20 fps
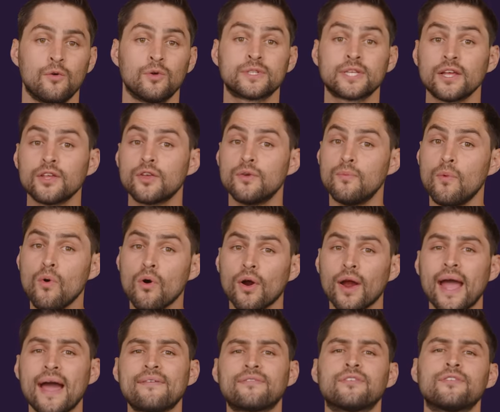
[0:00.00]
We'll tell you
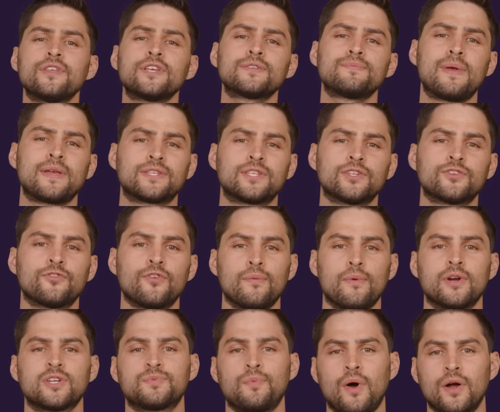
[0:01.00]
more after this message
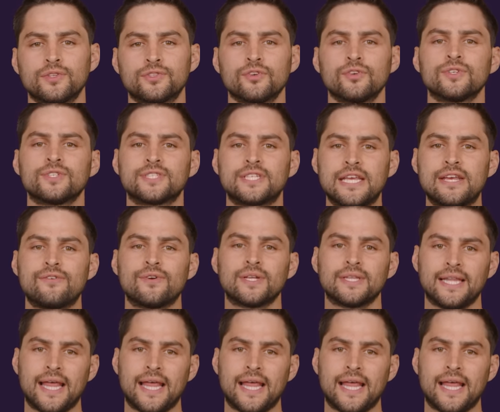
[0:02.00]
from our sponsor, Secret